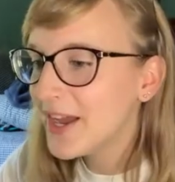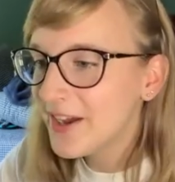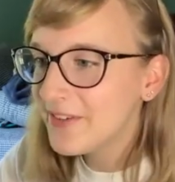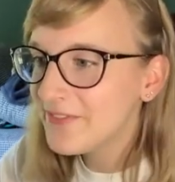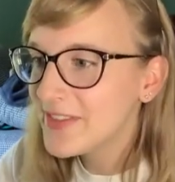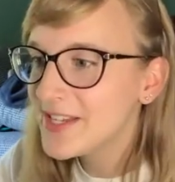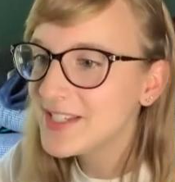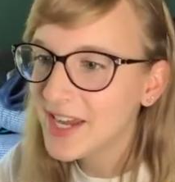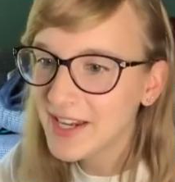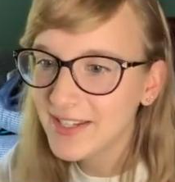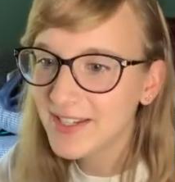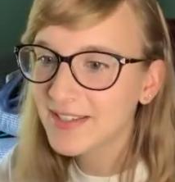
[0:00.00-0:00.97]
have the
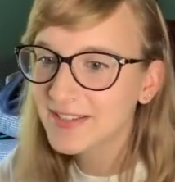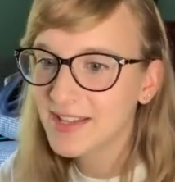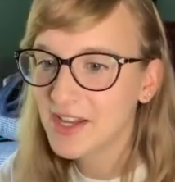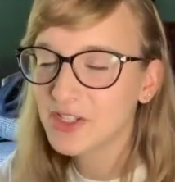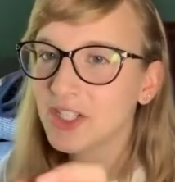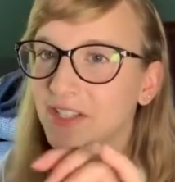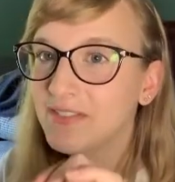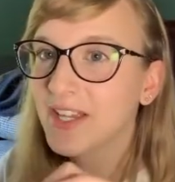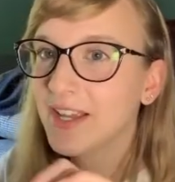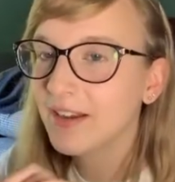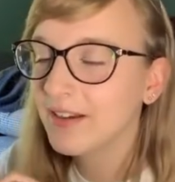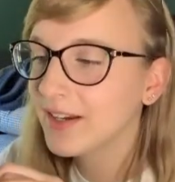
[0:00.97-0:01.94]
dining /
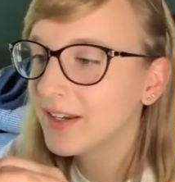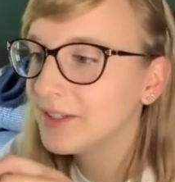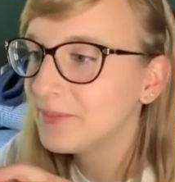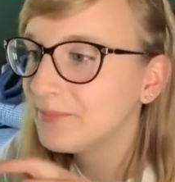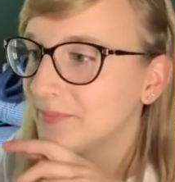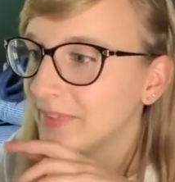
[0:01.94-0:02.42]
living area.